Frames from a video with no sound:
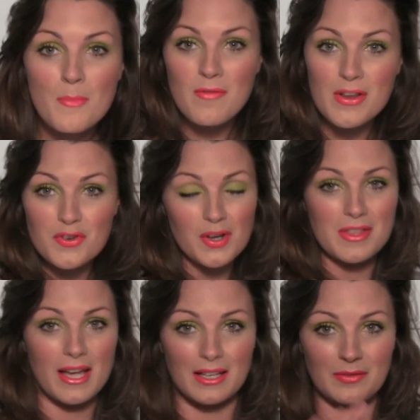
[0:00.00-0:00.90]
hope you've enjoyed
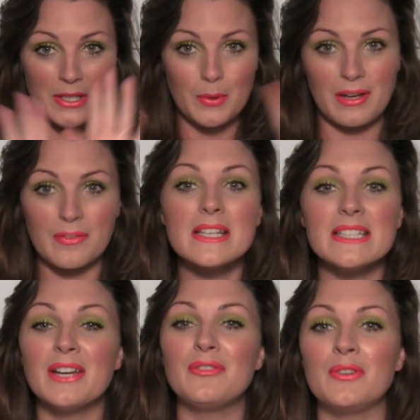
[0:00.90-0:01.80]
that lovely quick
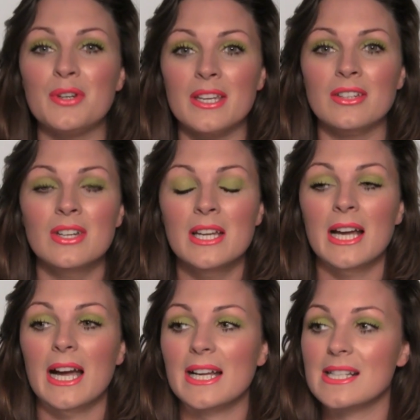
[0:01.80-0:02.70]
video for you,
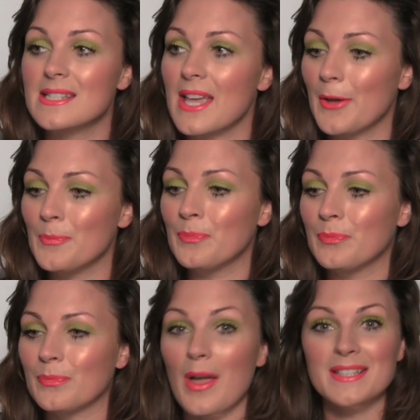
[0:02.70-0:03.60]
and
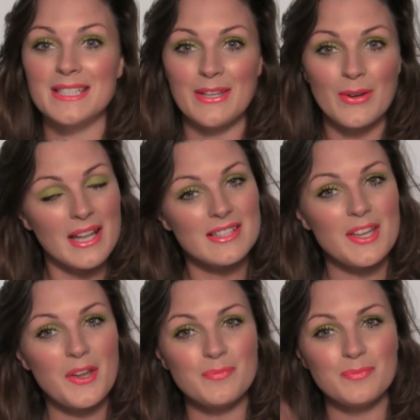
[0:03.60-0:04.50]
I'll see you again
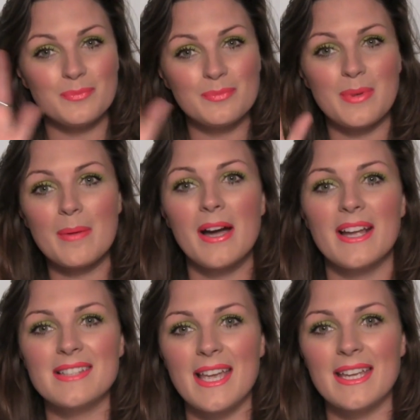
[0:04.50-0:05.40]
soon. Bye
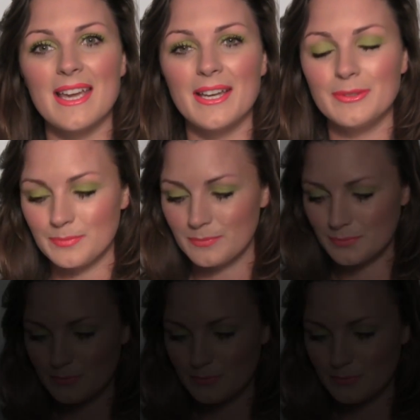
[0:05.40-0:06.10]
bye, take care.